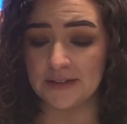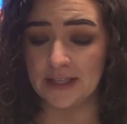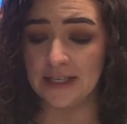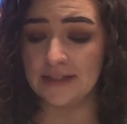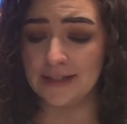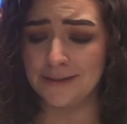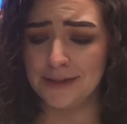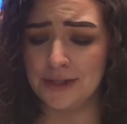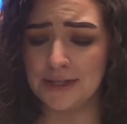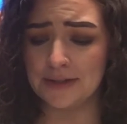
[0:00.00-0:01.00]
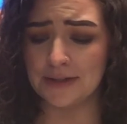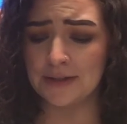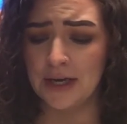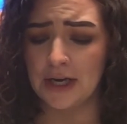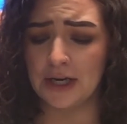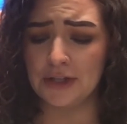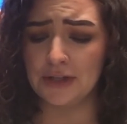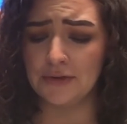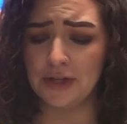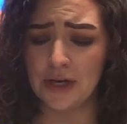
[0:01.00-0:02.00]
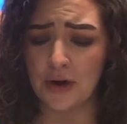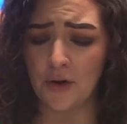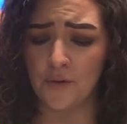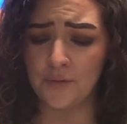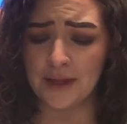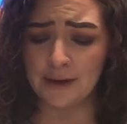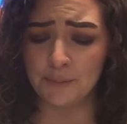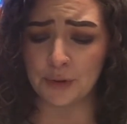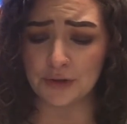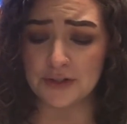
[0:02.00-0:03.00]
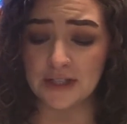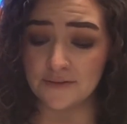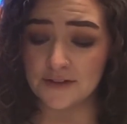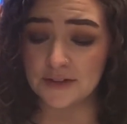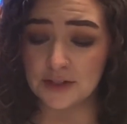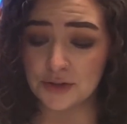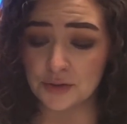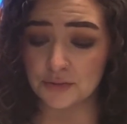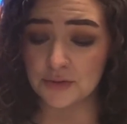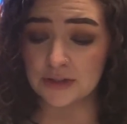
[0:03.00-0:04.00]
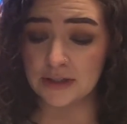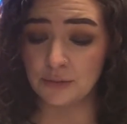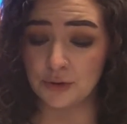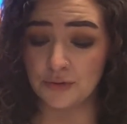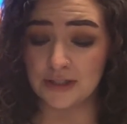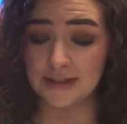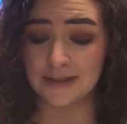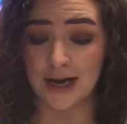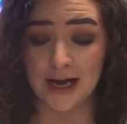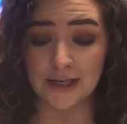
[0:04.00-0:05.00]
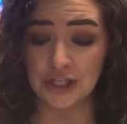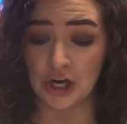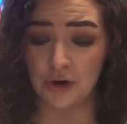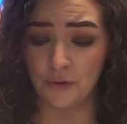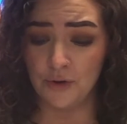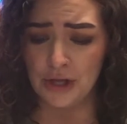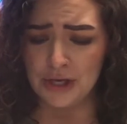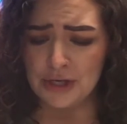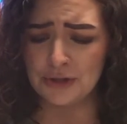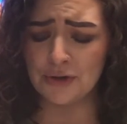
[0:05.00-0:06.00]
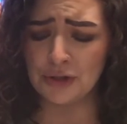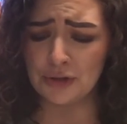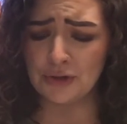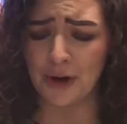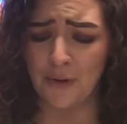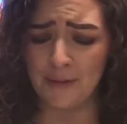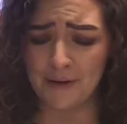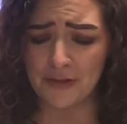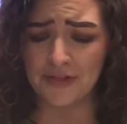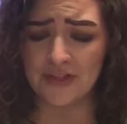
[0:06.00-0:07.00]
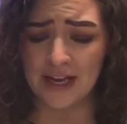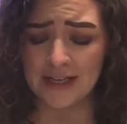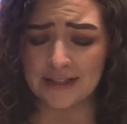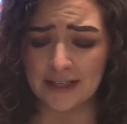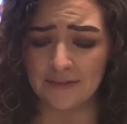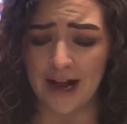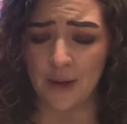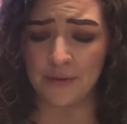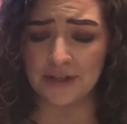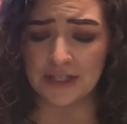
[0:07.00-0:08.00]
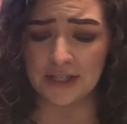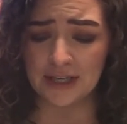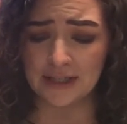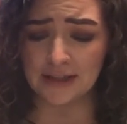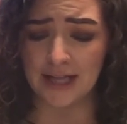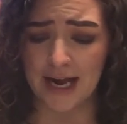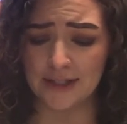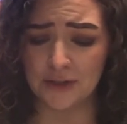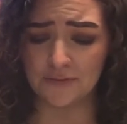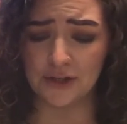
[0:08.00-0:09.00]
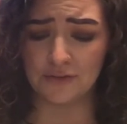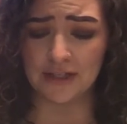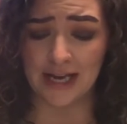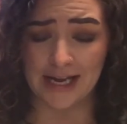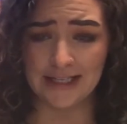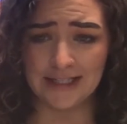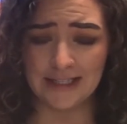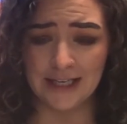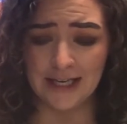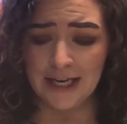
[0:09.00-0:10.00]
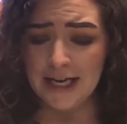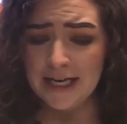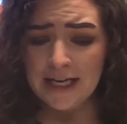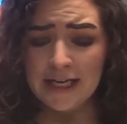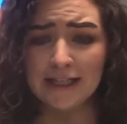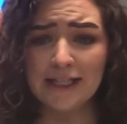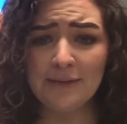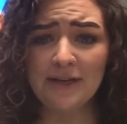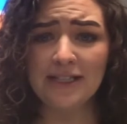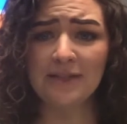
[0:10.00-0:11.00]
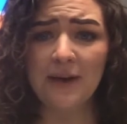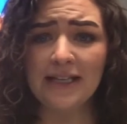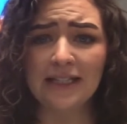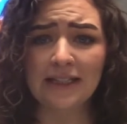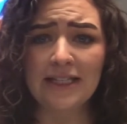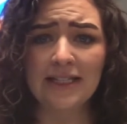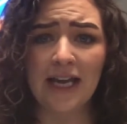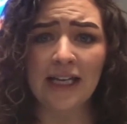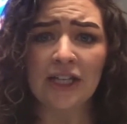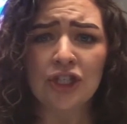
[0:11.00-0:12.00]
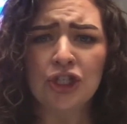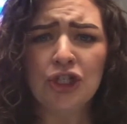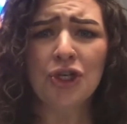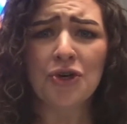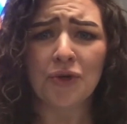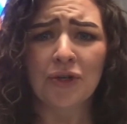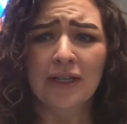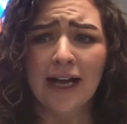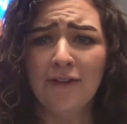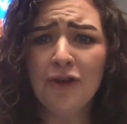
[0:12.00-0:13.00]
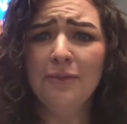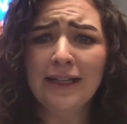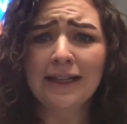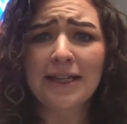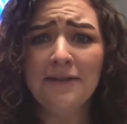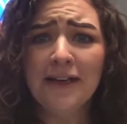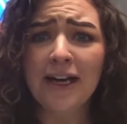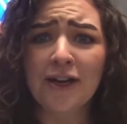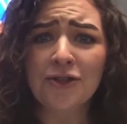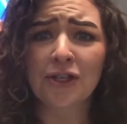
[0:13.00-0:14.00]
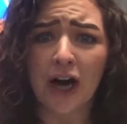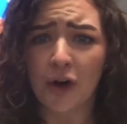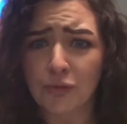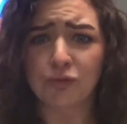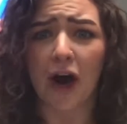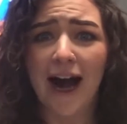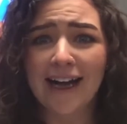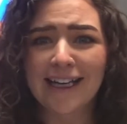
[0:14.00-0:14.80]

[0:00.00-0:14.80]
He said to Jesus, Are you the only person visiting Jerusalem who does not know? Don't you know about the things that have happened here in the last few days? Cleopas is basically saying, dude, have you been living under a rock?